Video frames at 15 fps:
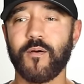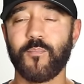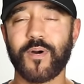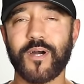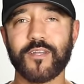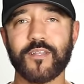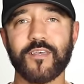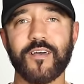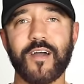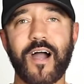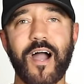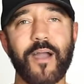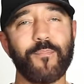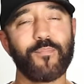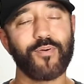But
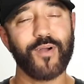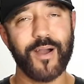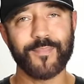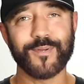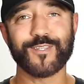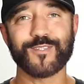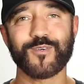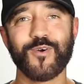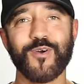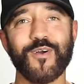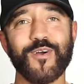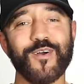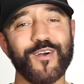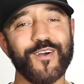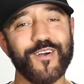I promise
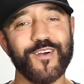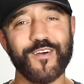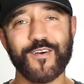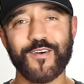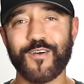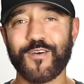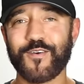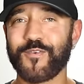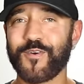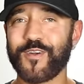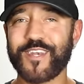for